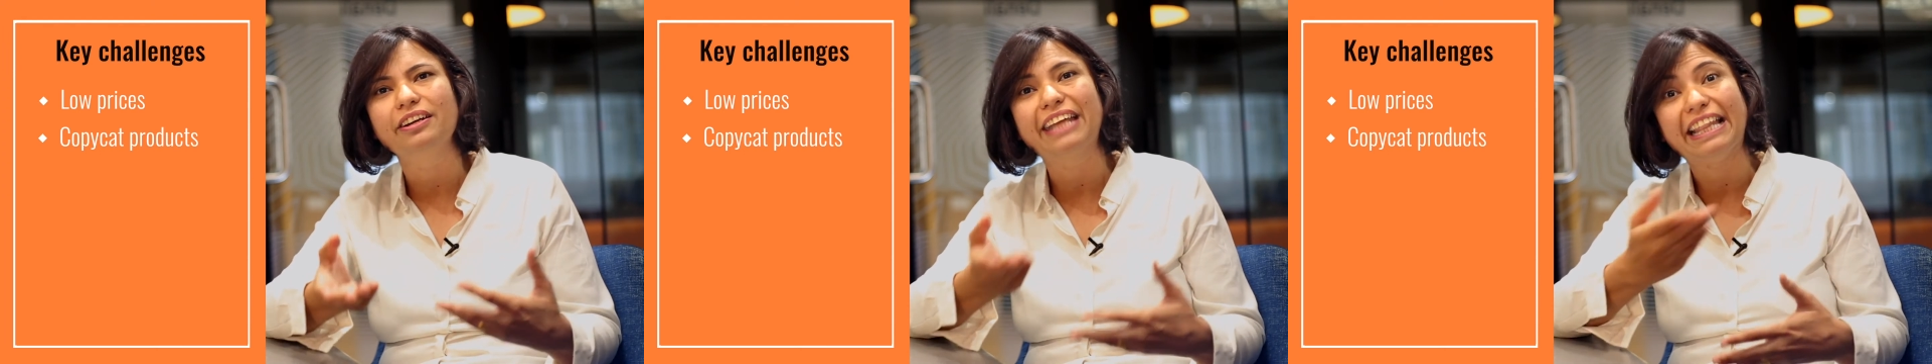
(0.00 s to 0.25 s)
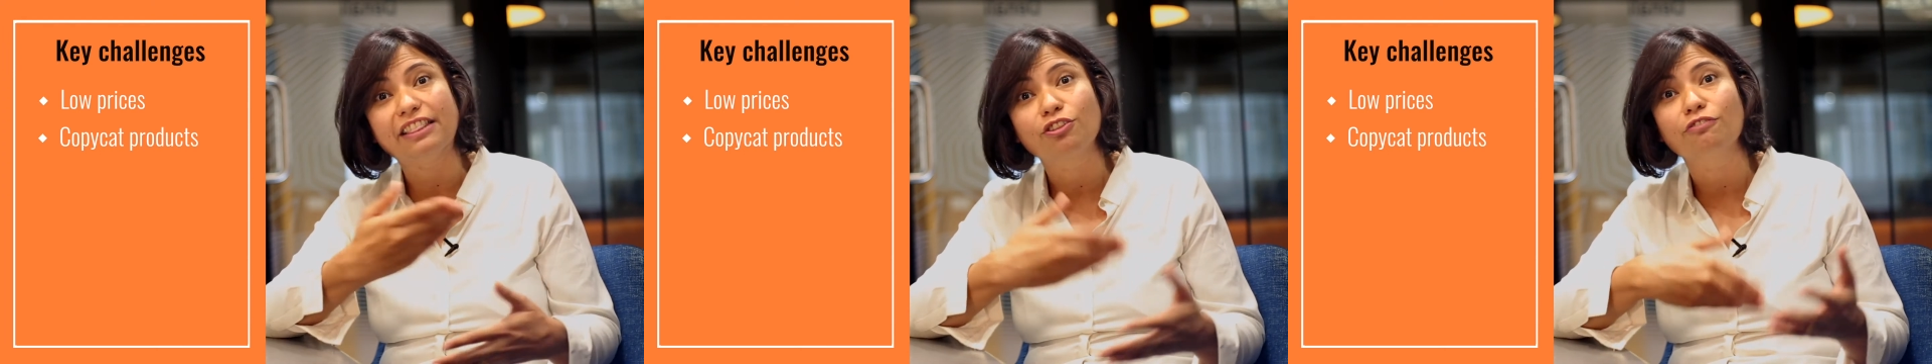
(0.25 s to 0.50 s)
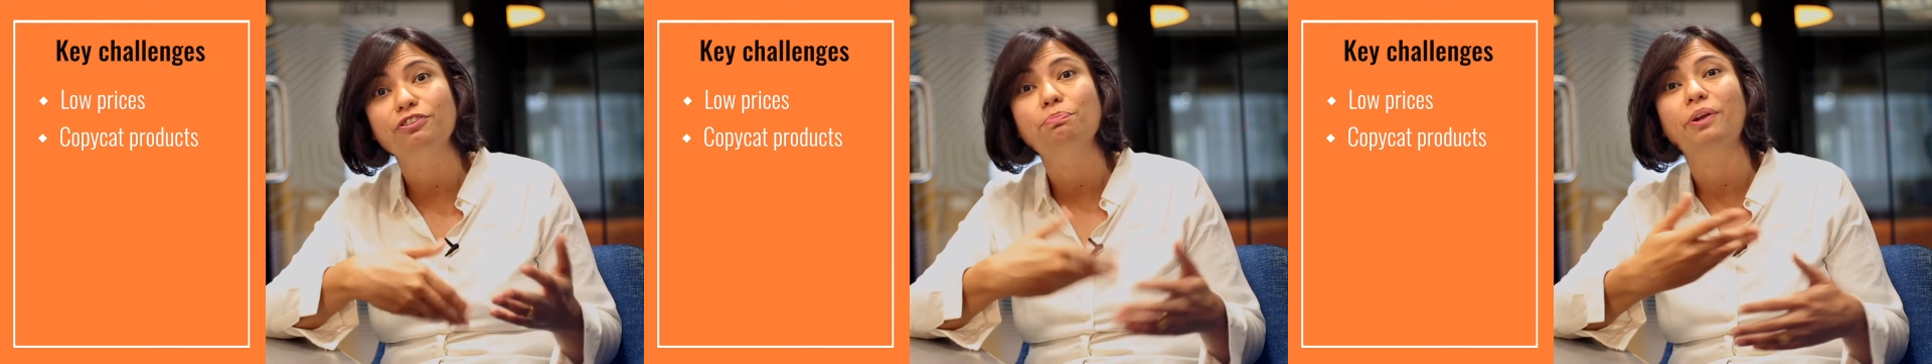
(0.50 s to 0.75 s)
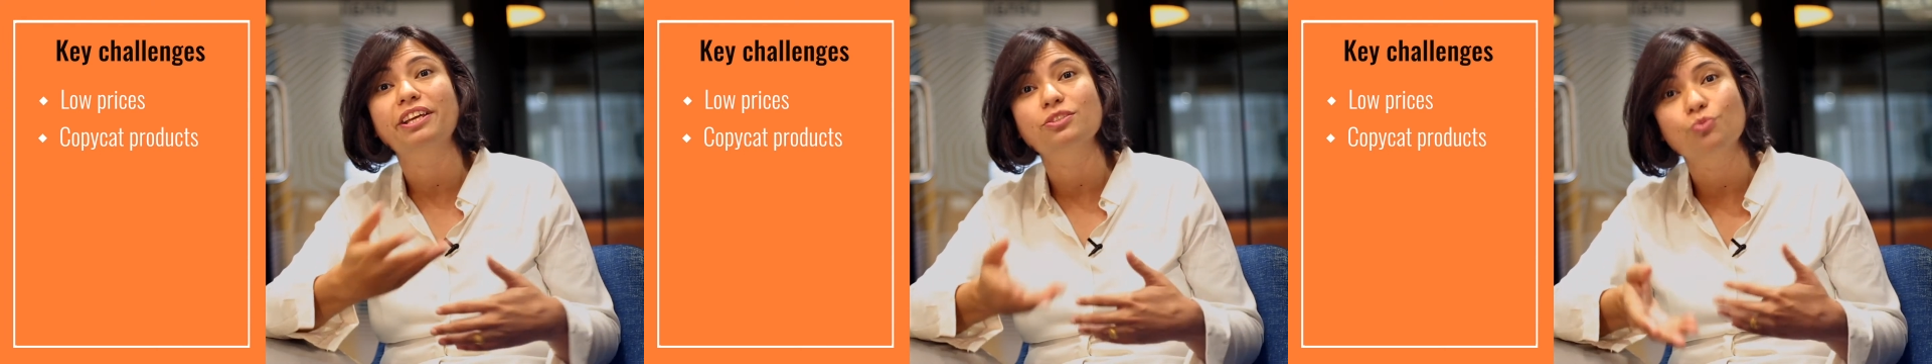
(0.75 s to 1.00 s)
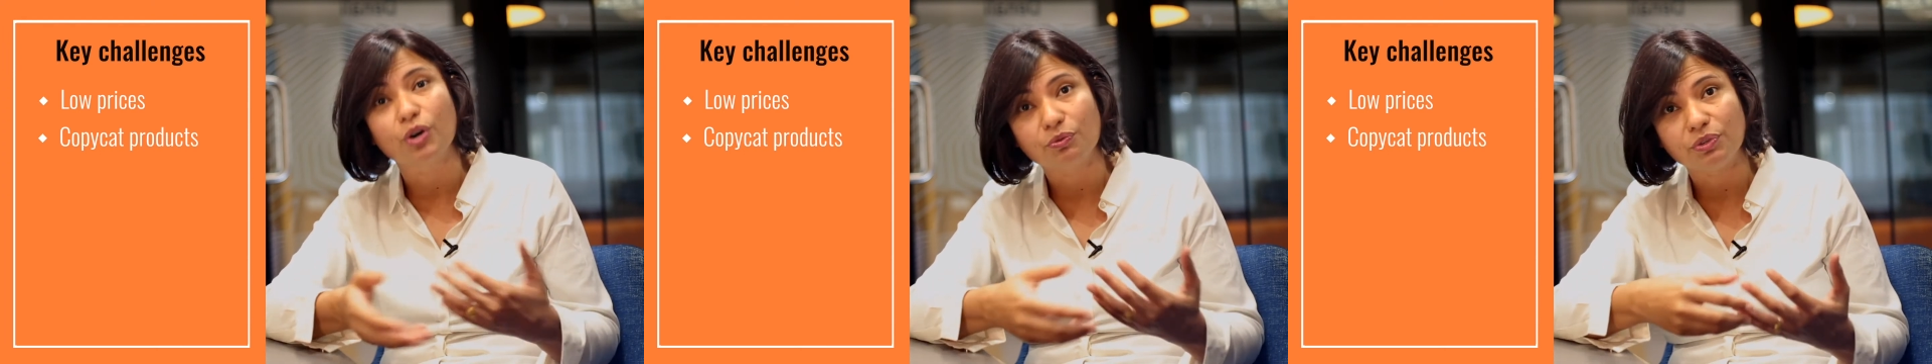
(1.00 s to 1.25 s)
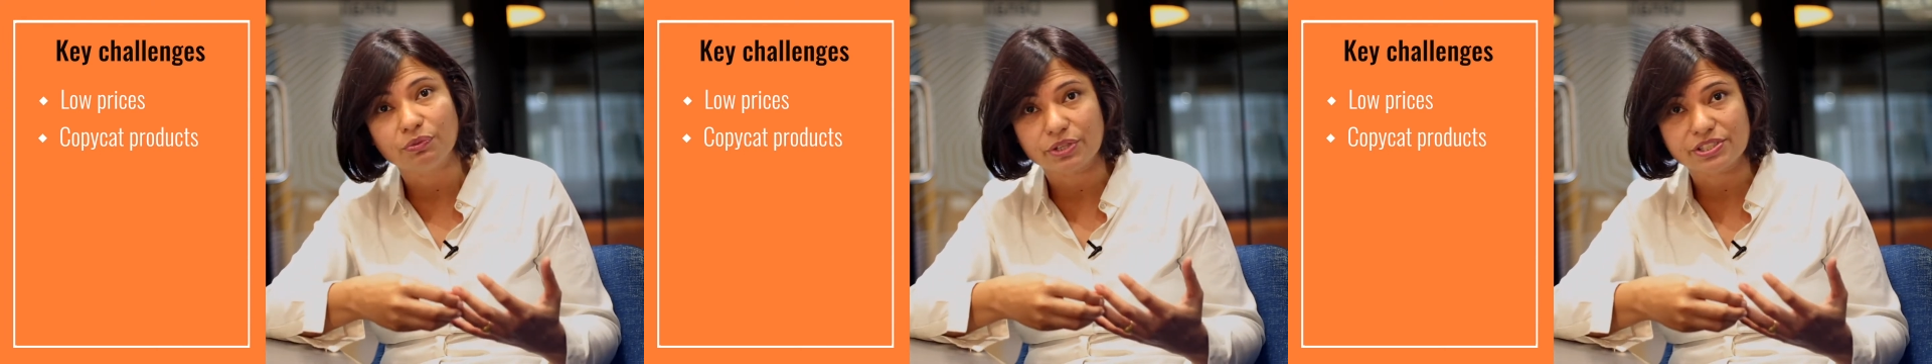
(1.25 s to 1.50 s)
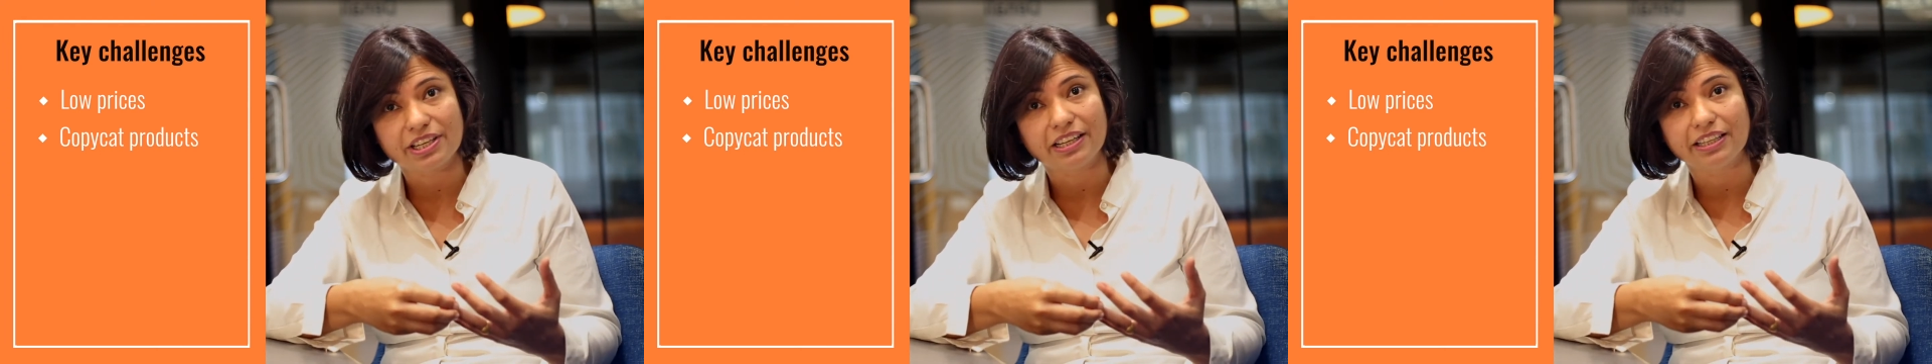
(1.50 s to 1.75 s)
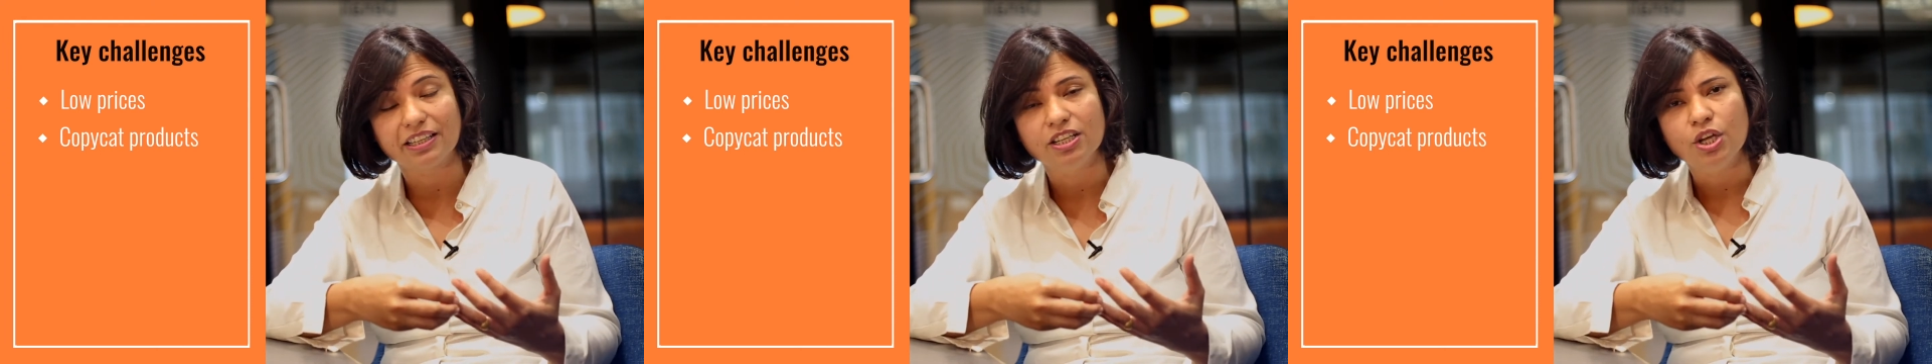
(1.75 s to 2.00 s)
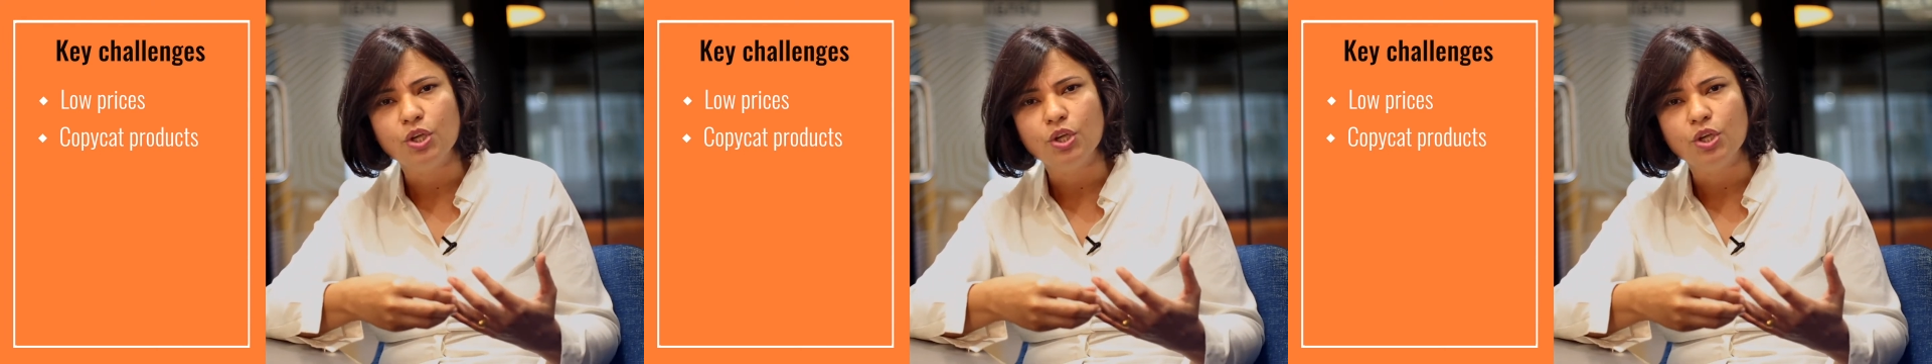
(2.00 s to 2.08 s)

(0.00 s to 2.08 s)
10th of the price what we were selling.